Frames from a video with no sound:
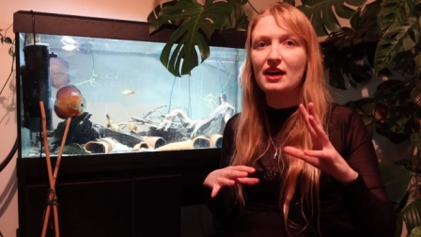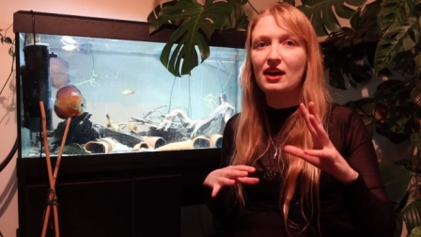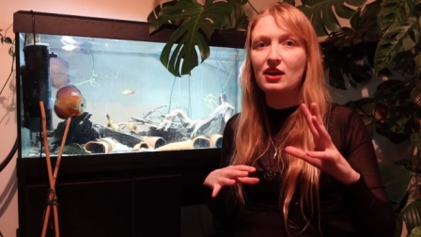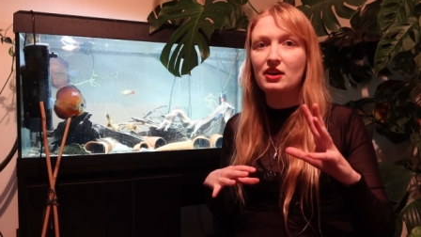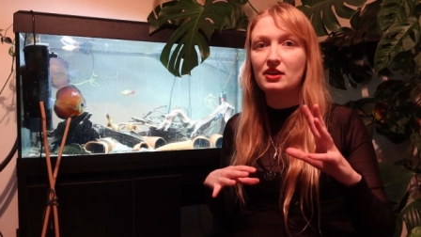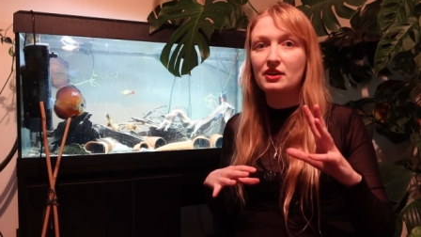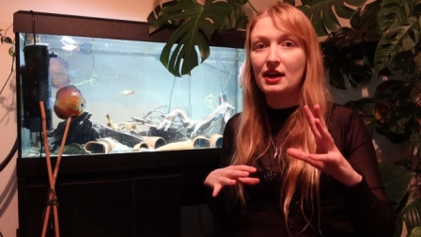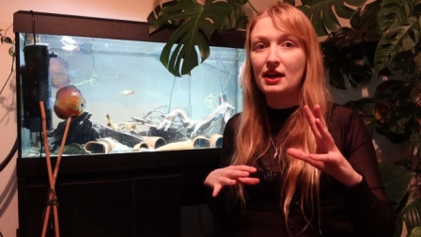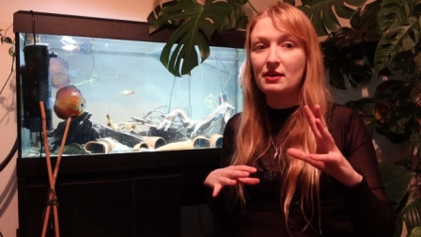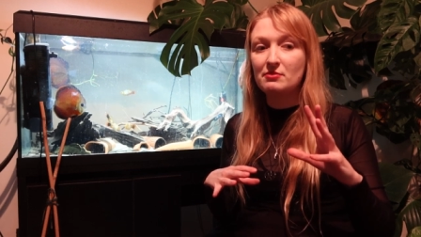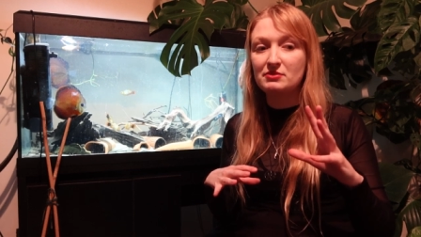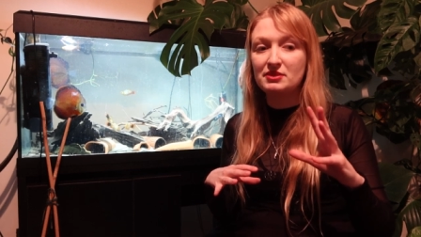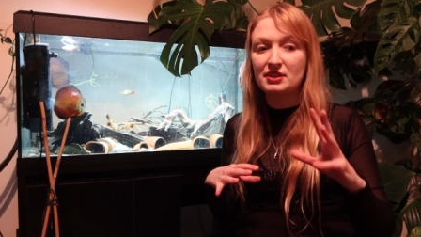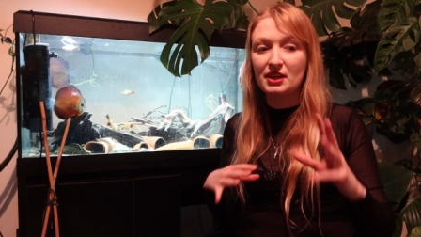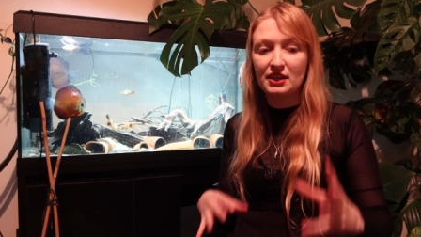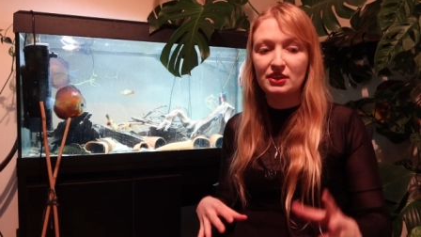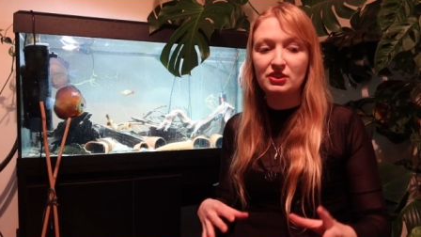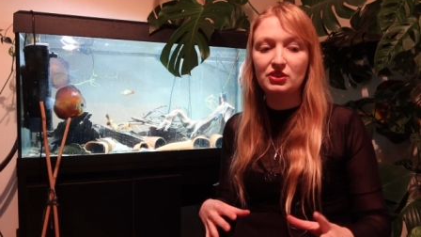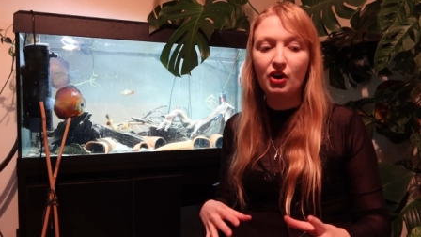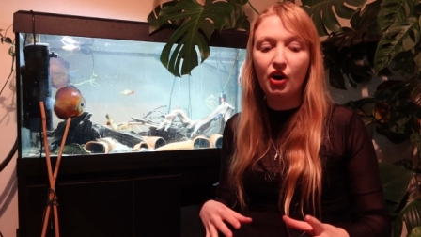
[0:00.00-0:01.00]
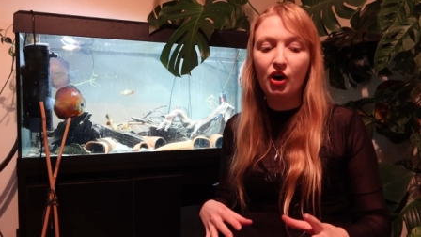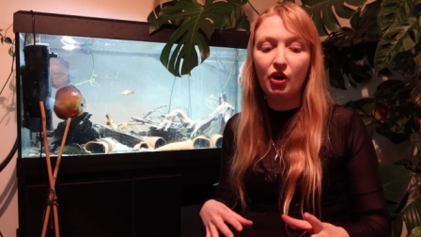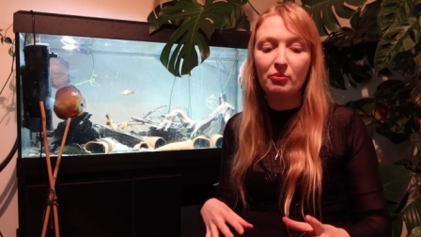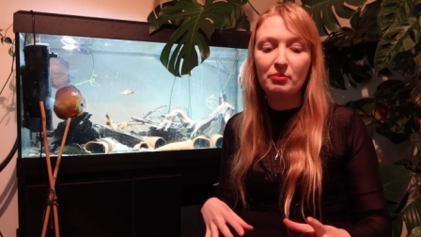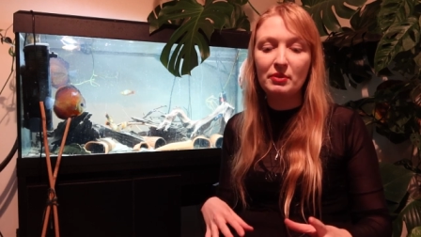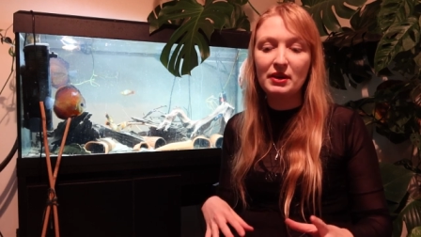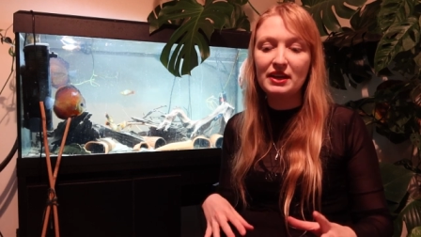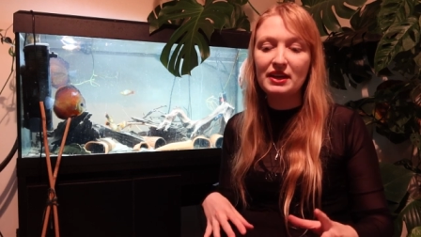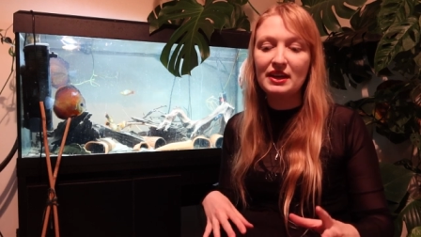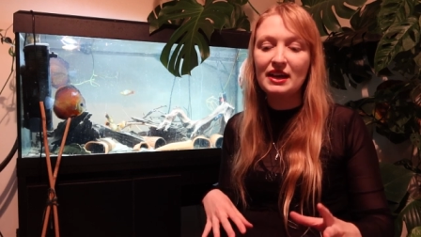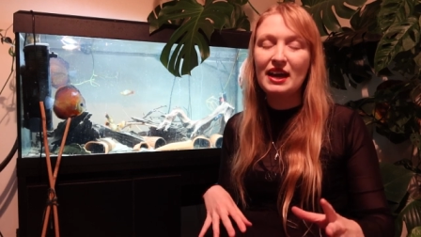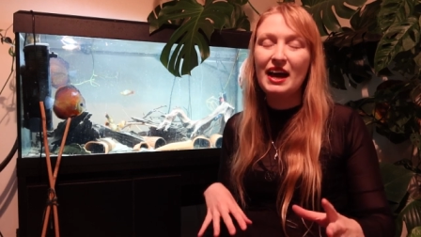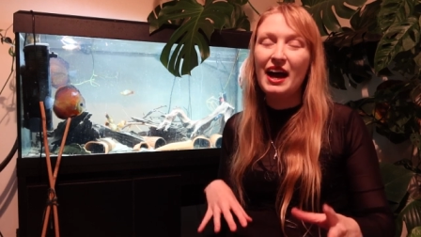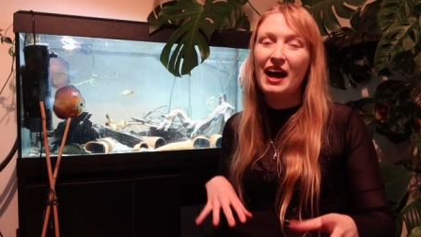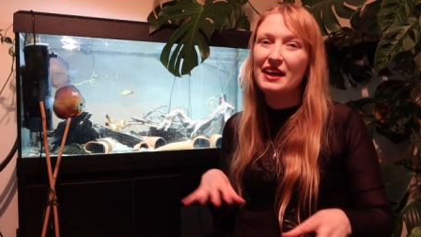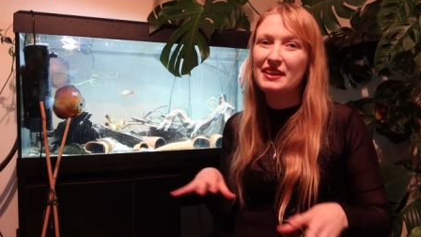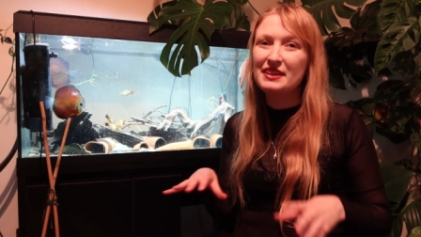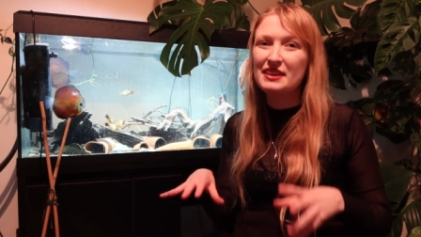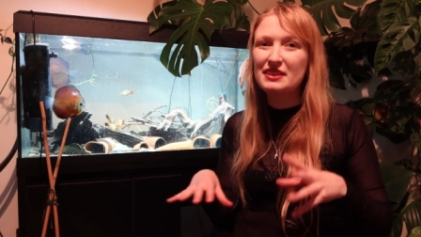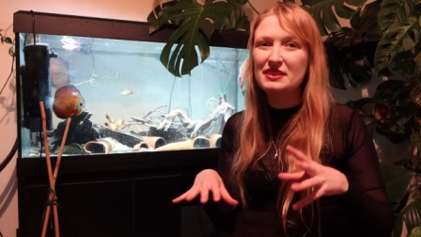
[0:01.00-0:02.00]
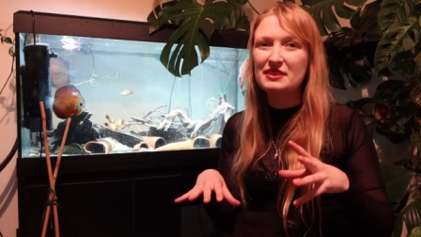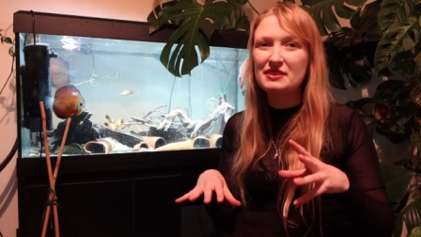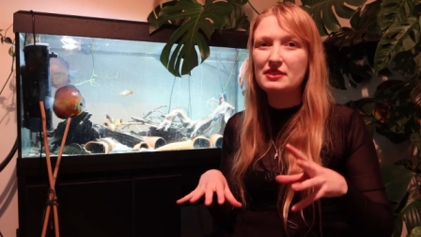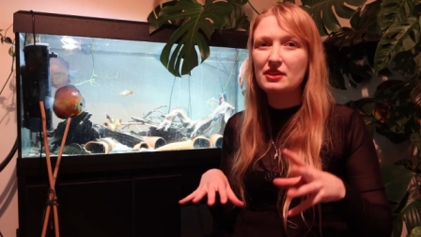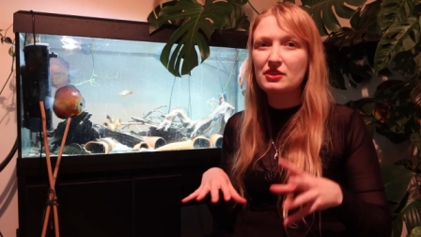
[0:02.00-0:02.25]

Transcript: that are kept in the hobby, and this